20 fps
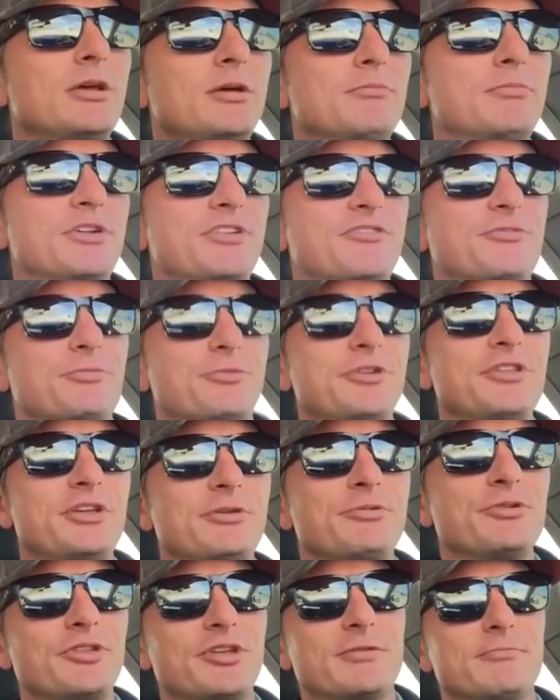But it's really,
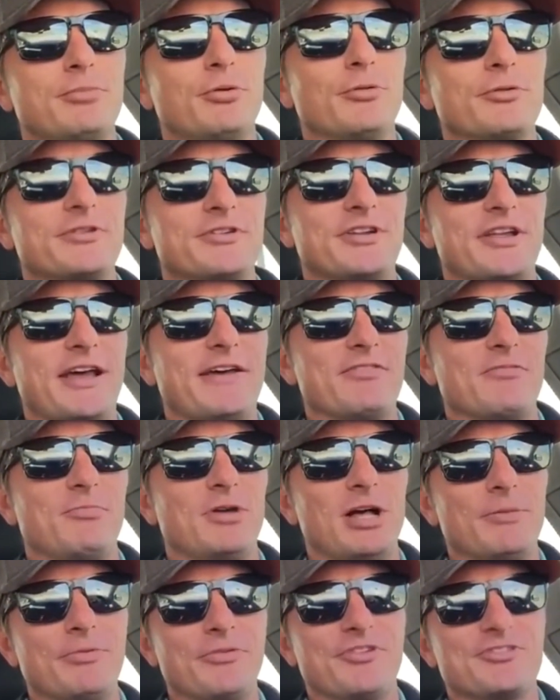really important to have the
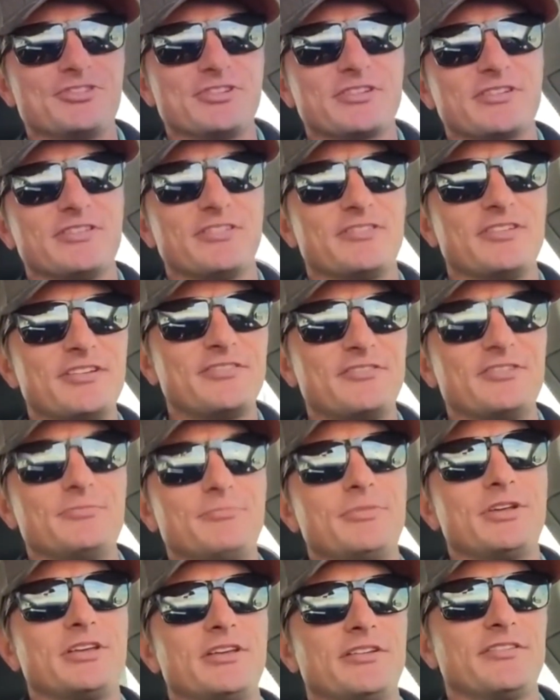ball position
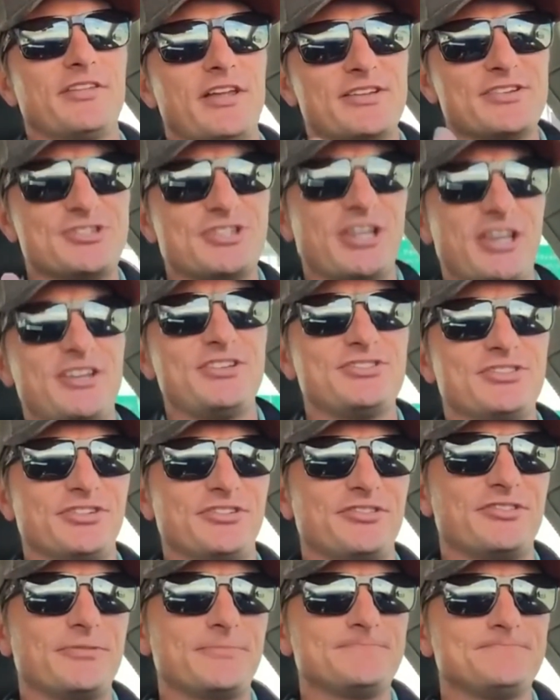consistent, because that
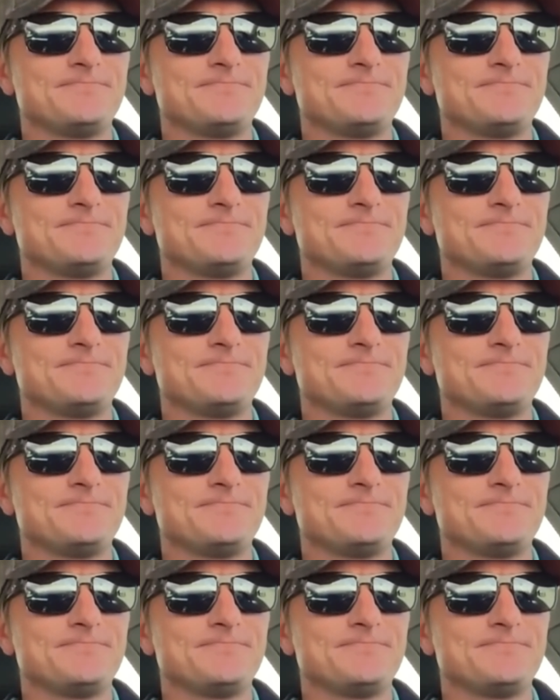changes